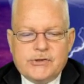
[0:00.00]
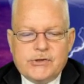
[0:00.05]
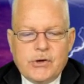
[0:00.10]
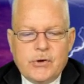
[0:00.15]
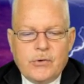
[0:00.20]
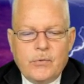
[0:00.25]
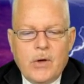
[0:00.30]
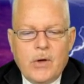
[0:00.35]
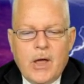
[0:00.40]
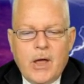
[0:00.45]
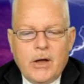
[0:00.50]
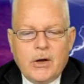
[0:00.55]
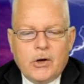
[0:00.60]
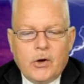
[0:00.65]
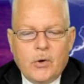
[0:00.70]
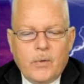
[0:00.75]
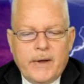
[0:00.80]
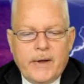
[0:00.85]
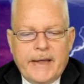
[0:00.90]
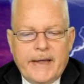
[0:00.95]
So
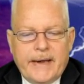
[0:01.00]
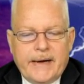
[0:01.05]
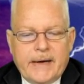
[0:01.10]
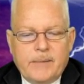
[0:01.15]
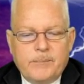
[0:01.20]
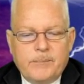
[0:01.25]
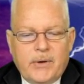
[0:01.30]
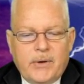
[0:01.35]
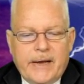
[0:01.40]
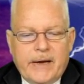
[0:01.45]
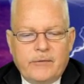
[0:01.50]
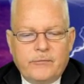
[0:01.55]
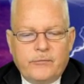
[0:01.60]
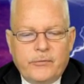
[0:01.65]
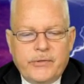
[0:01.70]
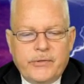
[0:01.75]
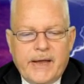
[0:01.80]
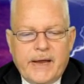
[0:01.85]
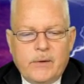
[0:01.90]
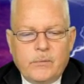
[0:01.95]
go ahead and plan
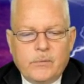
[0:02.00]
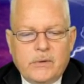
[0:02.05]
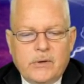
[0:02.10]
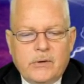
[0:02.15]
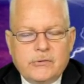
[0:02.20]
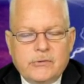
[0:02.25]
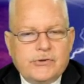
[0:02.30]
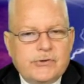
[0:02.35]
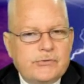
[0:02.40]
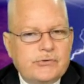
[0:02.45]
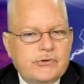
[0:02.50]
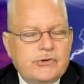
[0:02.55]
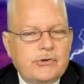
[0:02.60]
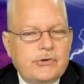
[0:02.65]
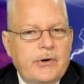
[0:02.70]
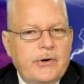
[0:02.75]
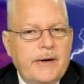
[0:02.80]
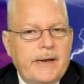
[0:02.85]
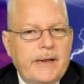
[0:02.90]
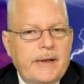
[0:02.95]
for that. We'll also
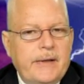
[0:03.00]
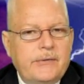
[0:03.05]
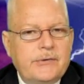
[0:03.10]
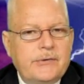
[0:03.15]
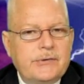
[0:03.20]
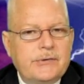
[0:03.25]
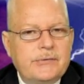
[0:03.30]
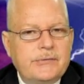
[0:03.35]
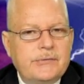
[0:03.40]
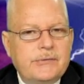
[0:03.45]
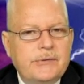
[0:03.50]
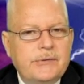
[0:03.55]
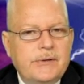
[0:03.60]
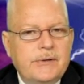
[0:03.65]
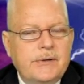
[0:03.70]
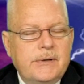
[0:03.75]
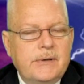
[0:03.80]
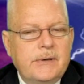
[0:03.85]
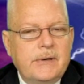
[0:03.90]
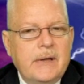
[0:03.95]
start out
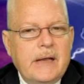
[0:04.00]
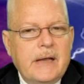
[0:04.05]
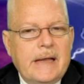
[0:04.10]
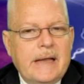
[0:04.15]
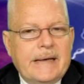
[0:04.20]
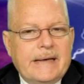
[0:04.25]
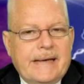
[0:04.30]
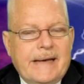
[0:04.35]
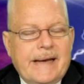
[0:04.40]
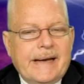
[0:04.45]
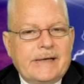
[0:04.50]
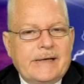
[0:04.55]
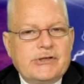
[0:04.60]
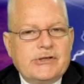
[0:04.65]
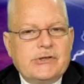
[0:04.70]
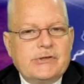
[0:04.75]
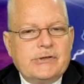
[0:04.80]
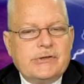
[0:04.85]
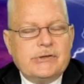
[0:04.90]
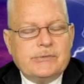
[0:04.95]
the
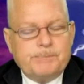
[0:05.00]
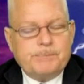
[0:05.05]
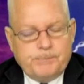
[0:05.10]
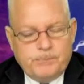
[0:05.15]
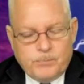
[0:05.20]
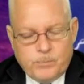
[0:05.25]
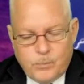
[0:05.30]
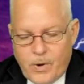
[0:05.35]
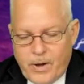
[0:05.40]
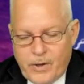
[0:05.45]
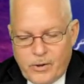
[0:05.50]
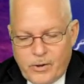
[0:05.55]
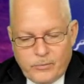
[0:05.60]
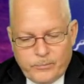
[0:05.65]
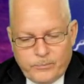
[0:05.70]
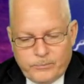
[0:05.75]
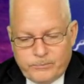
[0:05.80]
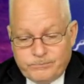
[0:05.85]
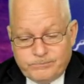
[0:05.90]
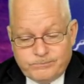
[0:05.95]
next,
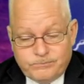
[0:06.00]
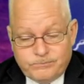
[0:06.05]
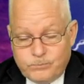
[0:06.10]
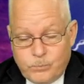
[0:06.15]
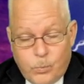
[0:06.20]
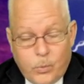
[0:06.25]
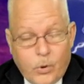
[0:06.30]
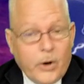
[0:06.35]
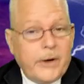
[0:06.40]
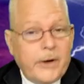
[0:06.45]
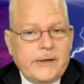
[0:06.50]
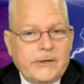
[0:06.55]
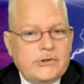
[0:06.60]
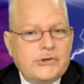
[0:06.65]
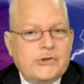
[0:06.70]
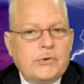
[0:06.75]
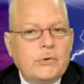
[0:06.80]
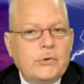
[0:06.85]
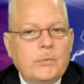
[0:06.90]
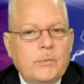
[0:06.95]
well, work and
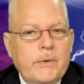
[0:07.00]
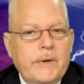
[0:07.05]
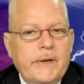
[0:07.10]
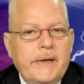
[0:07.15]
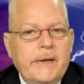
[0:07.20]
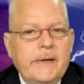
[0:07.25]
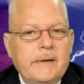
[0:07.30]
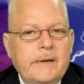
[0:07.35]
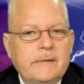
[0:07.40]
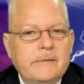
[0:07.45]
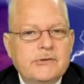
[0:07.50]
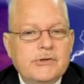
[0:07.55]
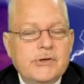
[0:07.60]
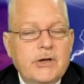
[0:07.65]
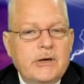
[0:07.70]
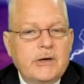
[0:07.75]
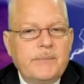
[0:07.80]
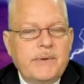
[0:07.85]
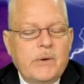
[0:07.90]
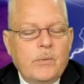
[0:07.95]
school week. It's
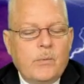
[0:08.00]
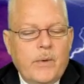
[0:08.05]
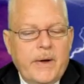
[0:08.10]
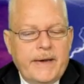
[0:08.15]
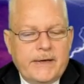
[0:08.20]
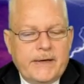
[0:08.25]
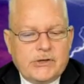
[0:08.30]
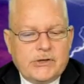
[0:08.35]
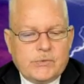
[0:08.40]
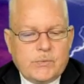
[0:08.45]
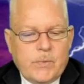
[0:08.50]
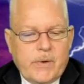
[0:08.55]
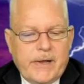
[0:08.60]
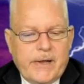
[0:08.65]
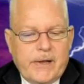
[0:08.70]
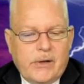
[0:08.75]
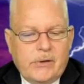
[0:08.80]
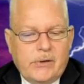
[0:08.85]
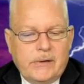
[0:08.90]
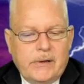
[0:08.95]
going to be wet as
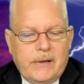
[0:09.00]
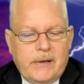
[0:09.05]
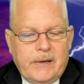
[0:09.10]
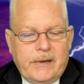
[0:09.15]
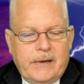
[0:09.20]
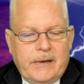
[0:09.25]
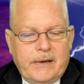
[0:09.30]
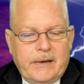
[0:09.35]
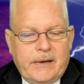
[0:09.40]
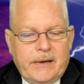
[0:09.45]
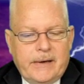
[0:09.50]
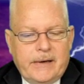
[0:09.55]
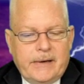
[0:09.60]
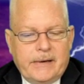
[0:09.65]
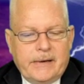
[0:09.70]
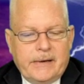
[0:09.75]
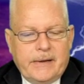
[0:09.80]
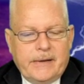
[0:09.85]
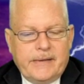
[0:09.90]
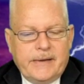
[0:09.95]
well.
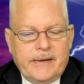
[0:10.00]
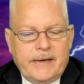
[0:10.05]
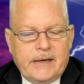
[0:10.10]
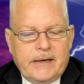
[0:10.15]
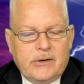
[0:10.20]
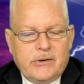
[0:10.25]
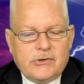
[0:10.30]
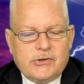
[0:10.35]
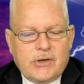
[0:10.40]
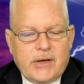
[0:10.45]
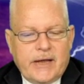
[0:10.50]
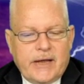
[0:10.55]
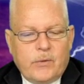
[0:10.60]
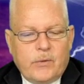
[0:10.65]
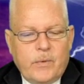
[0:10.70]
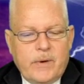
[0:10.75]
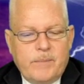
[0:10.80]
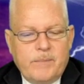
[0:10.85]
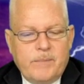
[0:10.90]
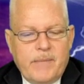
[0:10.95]
And then it looks
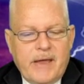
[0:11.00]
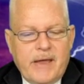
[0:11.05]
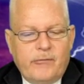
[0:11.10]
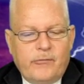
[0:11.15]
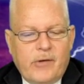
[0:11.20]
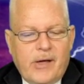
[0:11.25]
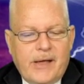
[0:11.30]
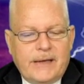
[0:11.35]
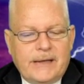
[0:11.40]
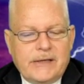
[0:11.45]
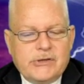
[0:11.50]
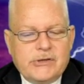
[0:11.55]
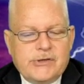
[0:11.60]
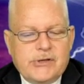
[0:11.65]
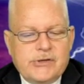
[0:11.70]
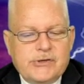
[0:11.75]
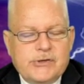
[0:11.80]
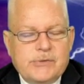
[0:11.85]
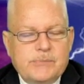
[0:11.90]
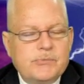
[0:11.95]
like we may finally
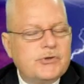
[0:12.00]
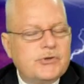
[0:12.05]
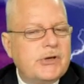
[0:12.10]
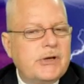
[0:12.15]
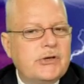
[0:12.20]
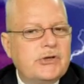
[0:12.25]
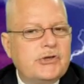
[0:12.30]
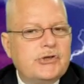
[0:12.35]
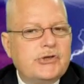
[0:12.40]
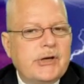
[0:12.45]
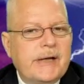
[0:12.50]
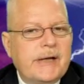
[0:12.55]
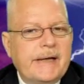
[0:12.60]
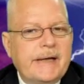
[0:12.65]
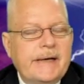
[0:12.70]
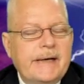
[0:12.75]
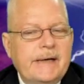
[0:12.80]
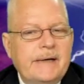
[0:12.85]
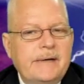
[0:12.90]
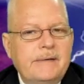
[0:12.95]
see some
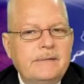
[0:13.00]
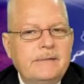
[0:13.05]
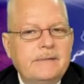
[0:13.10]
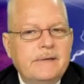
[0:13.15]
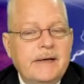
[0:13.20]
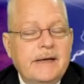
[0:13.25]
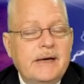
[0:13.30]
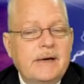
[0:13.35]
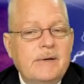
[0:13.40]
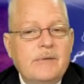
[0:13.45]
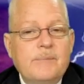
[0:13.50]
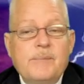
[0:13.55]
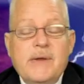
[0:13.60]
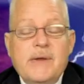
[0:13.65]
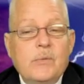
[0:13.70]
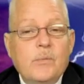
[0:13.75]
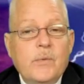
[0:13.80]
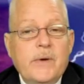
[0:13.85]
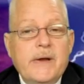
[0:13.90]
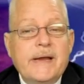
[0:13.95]
sunshine in
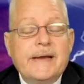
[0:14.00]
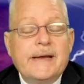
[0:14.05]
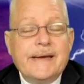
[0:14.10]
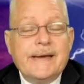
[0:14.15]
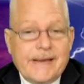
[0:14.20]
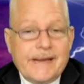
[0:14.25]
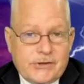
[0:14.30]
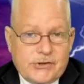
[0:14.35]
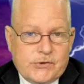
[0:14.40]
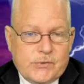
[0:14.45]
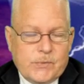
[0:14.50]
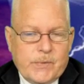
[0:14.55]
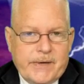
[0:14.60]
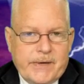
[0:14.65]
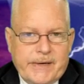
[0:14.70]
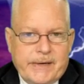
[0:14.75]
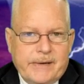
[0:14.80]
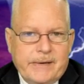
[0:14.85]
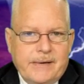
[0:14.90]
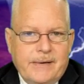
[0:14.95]
midweek next
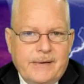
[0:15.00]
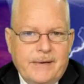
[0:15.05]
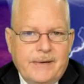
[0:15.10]
week.